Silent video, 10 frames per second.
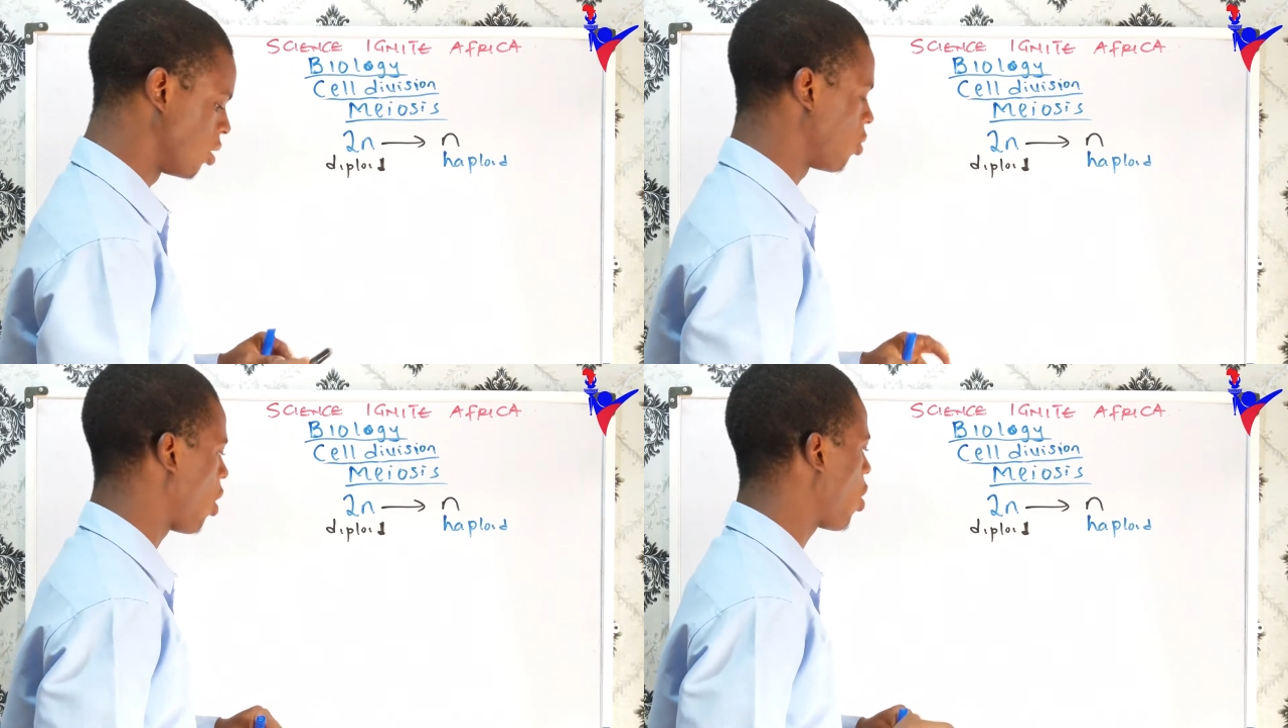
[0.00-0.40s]

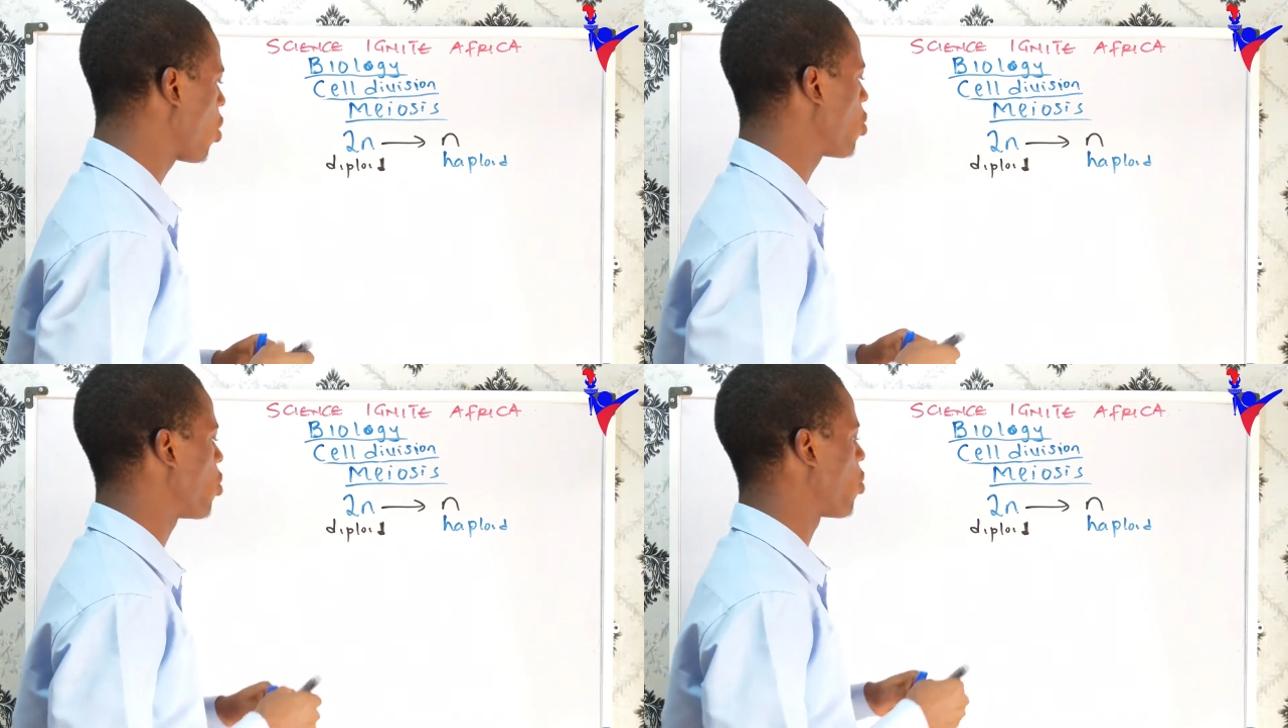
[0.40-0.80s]

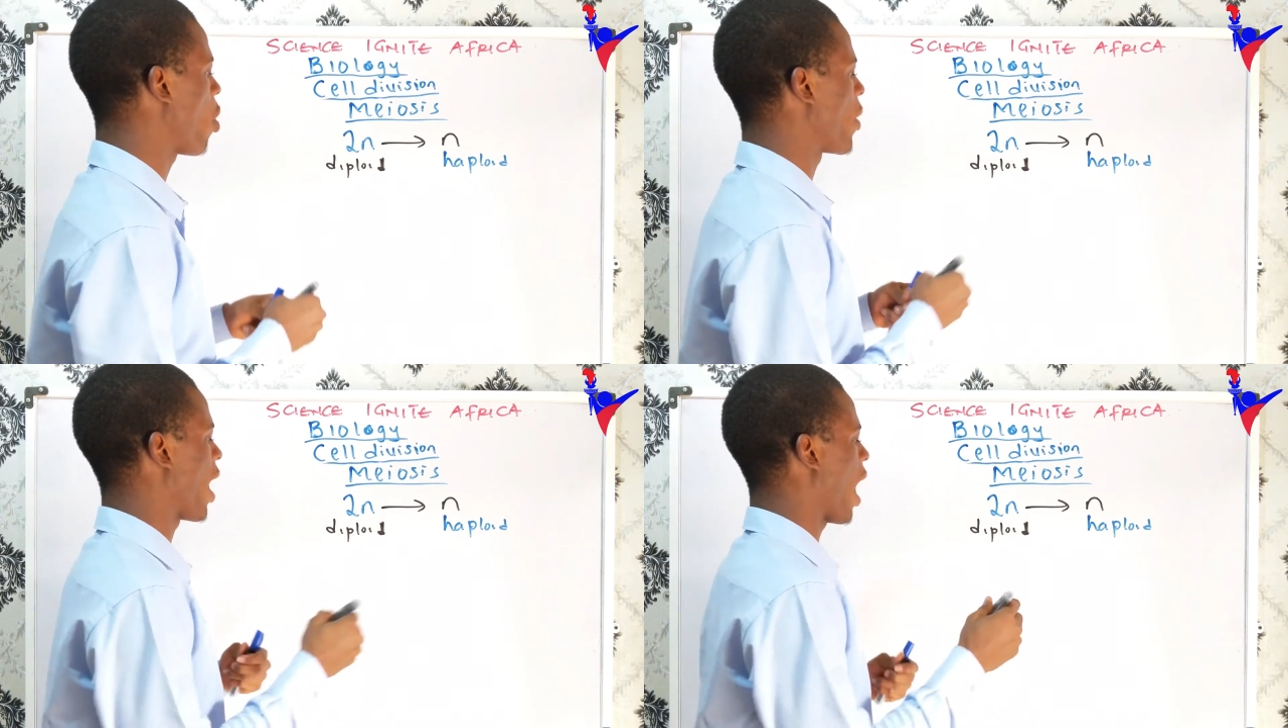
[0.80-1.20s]

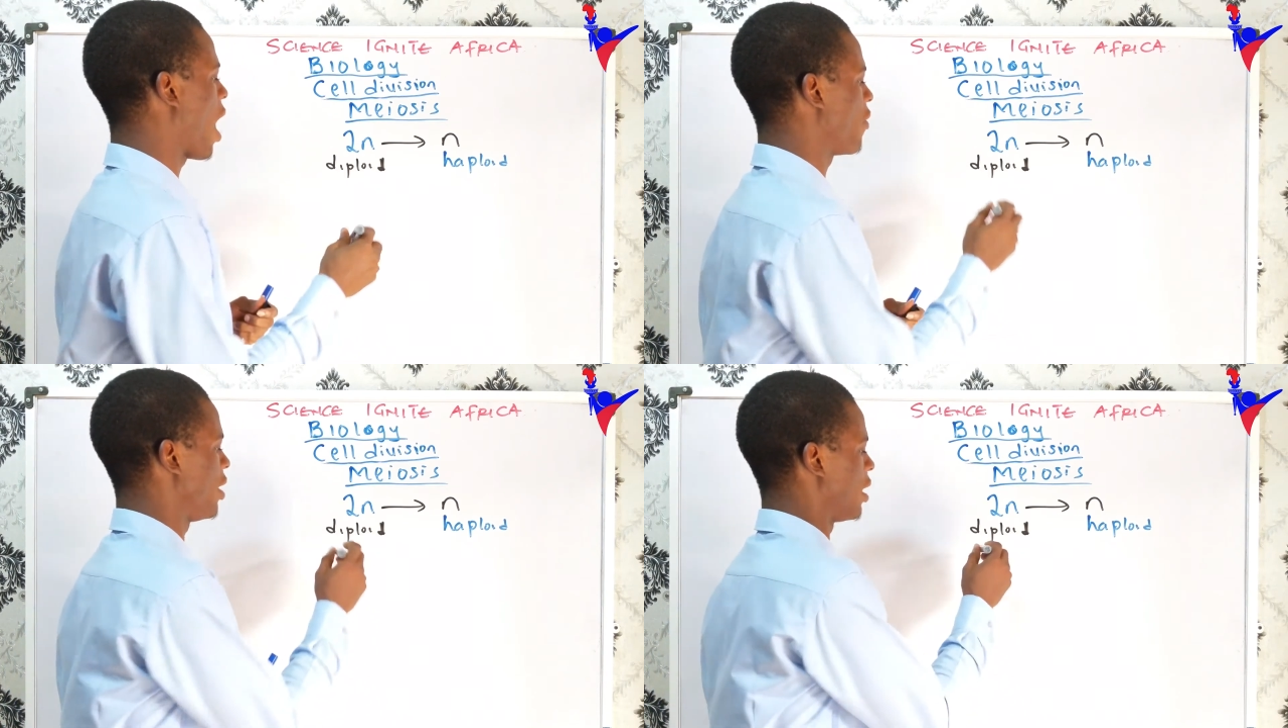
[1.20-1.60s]
what we
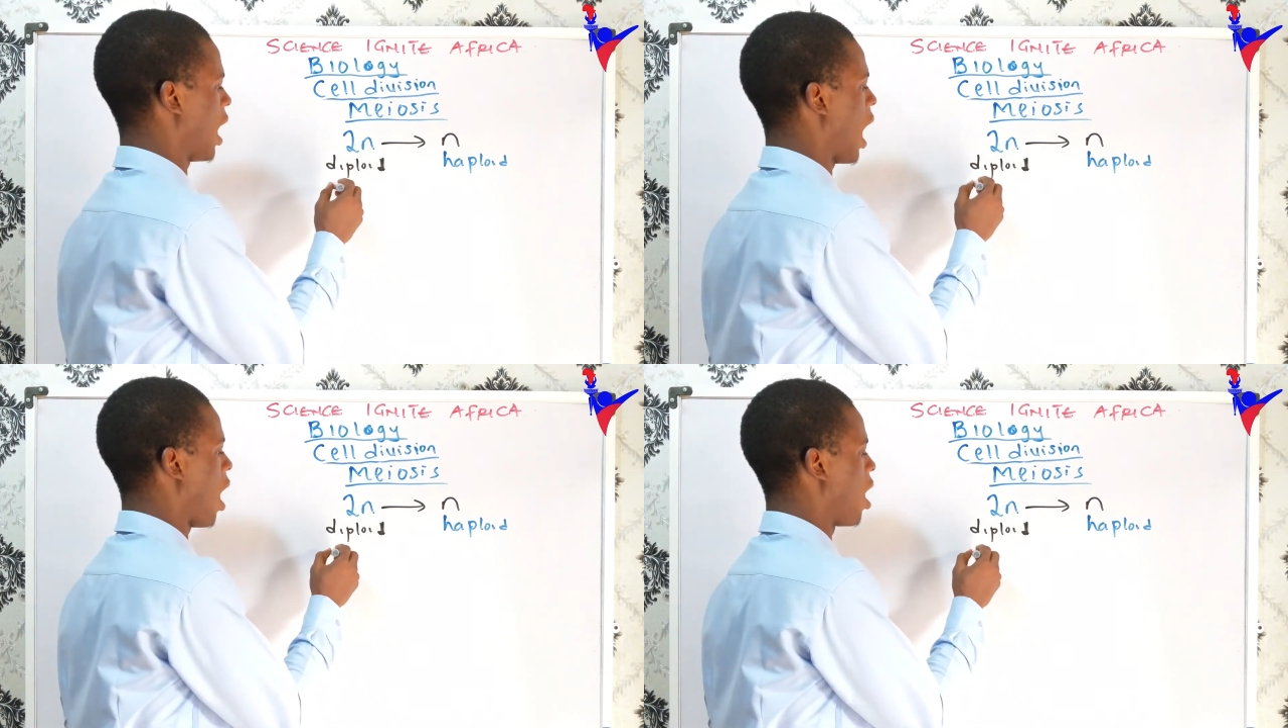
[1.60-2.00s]
have
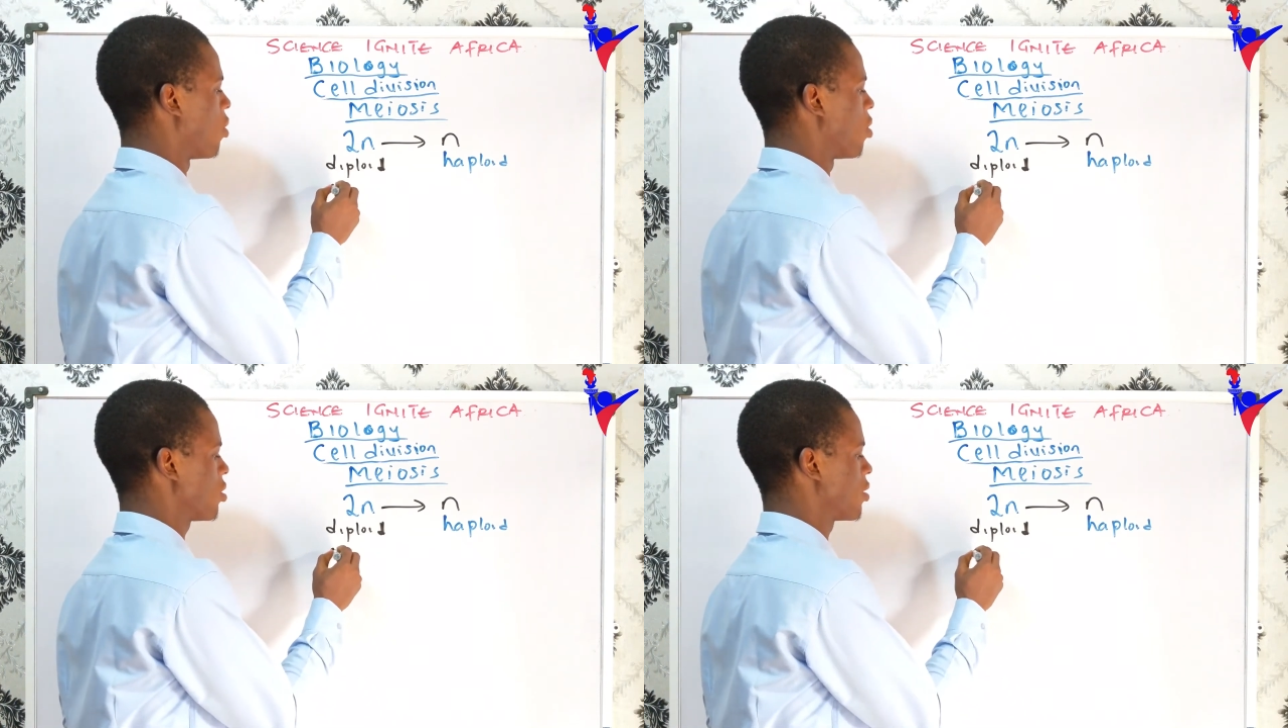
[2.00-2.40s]
in
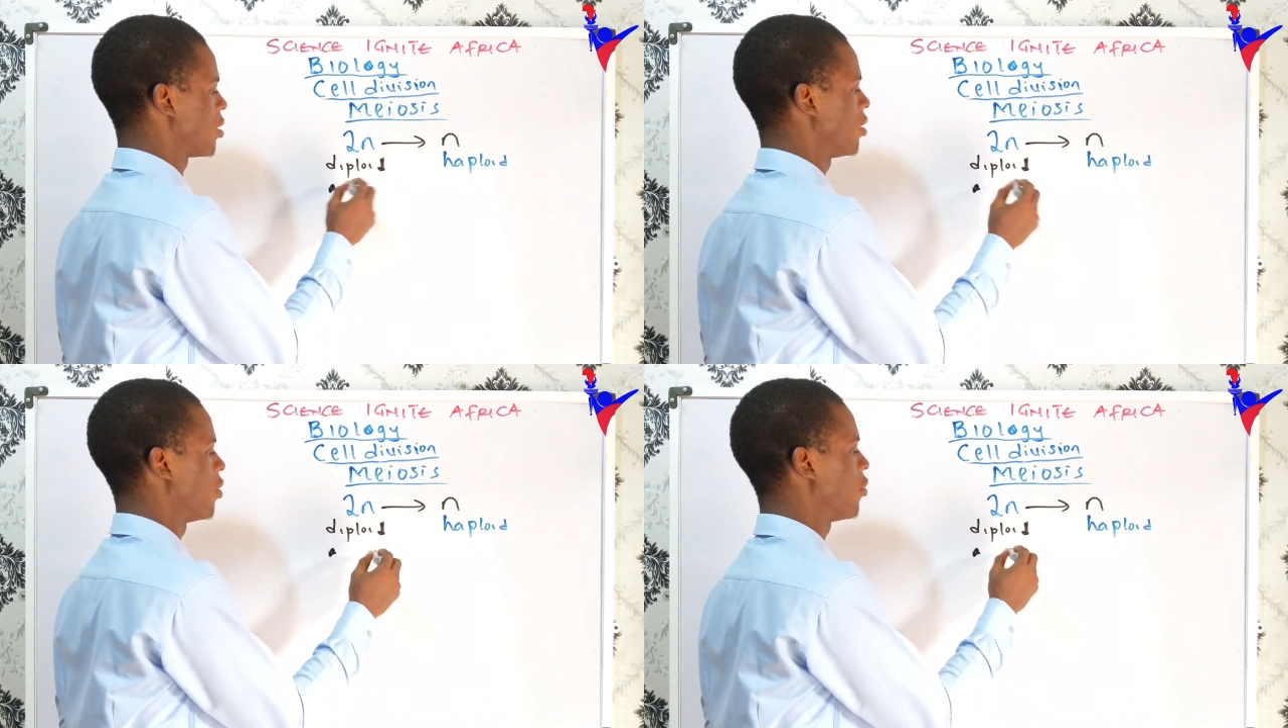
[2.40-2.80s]
our
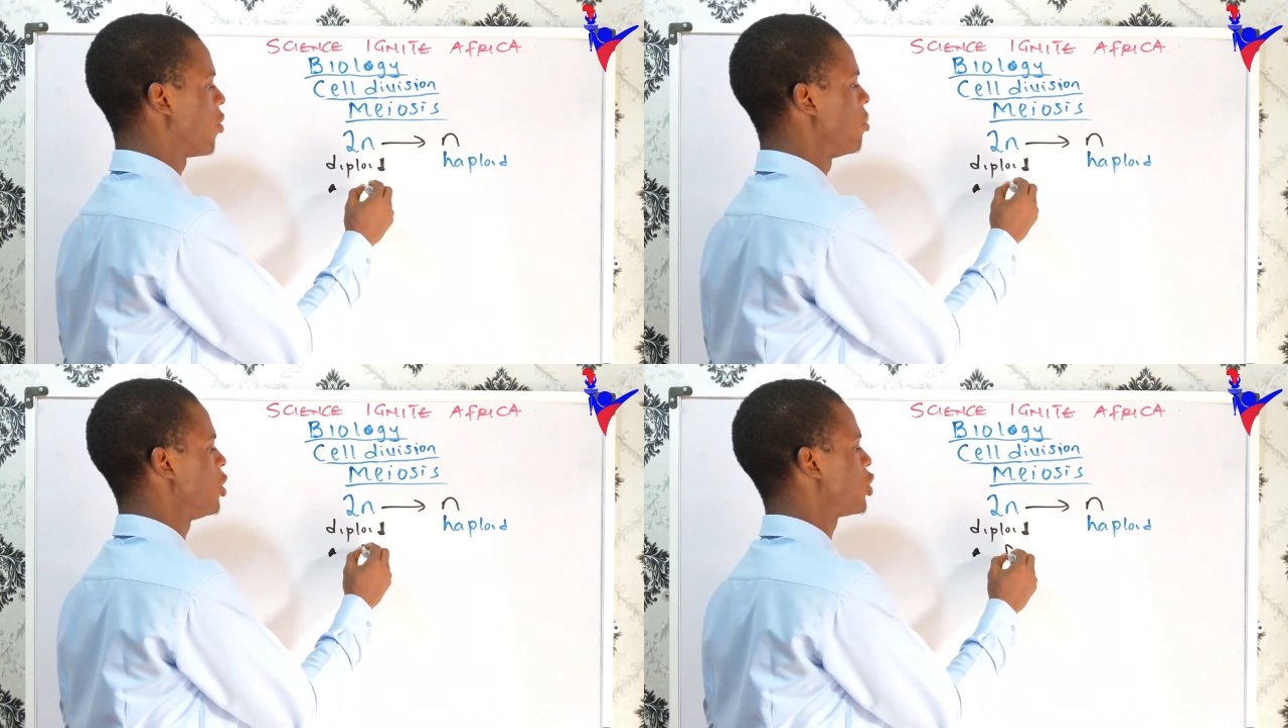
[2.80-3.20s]

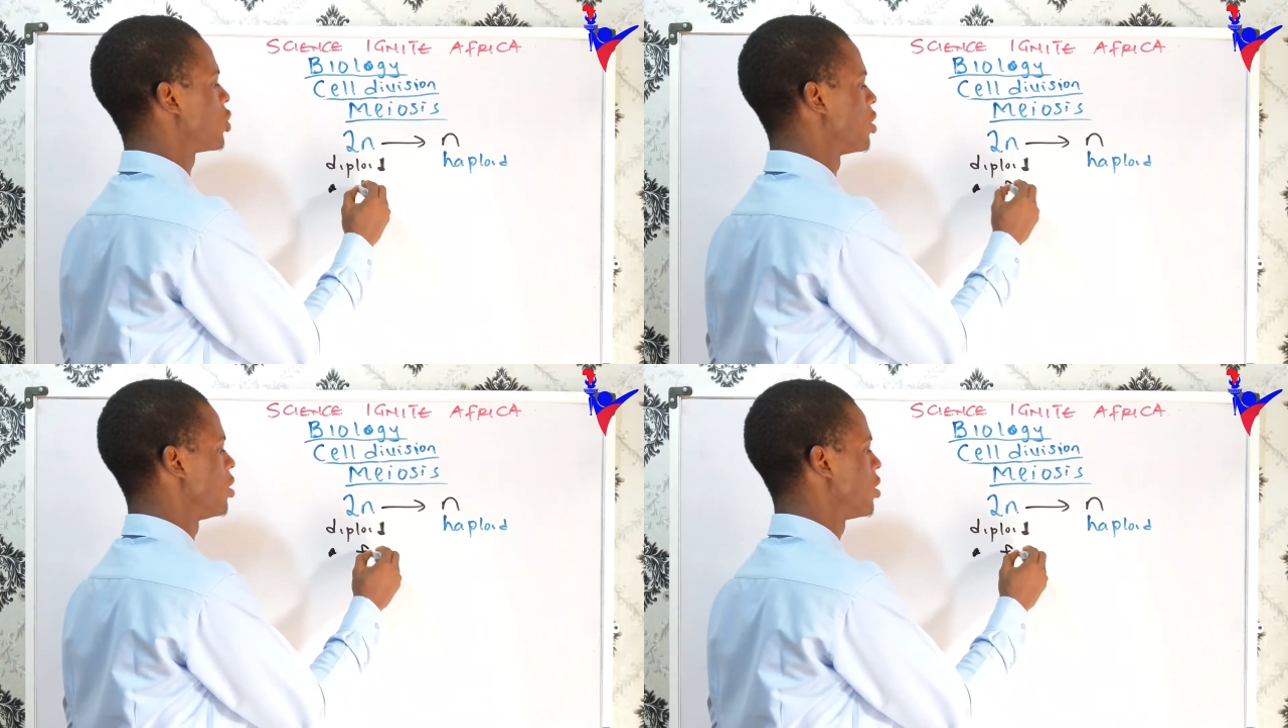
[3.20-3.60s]

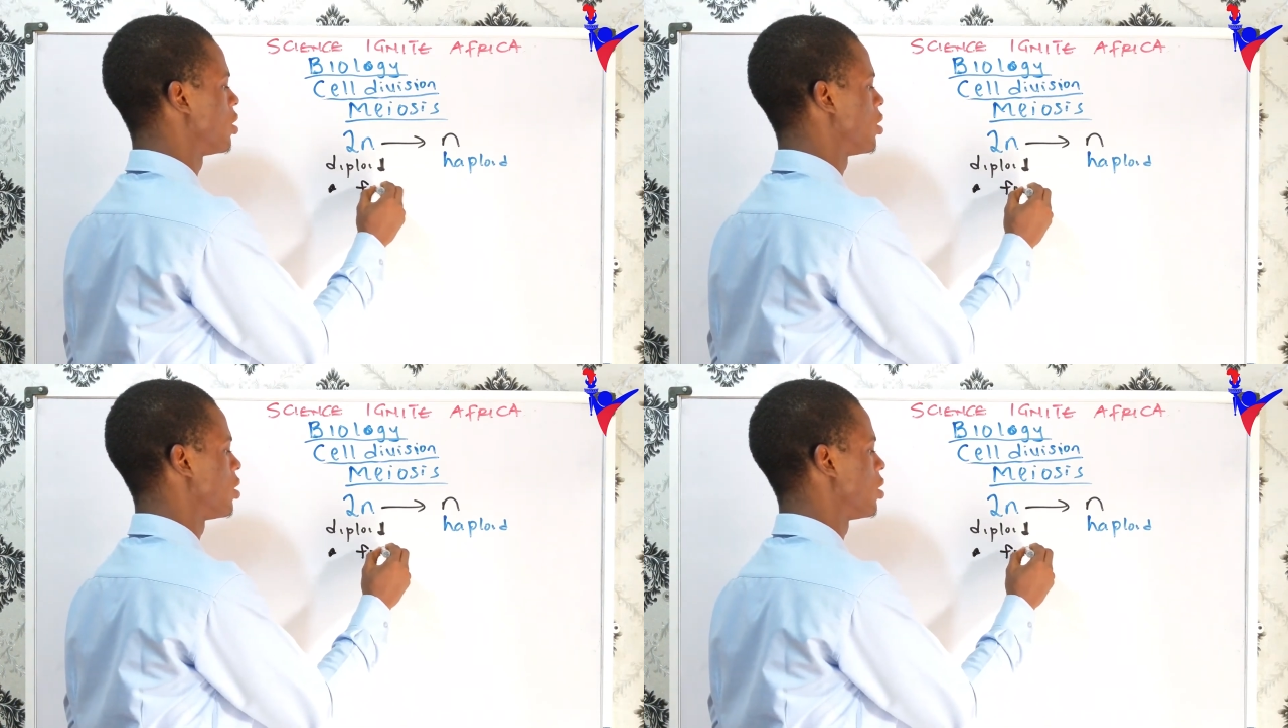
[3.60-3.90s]
formation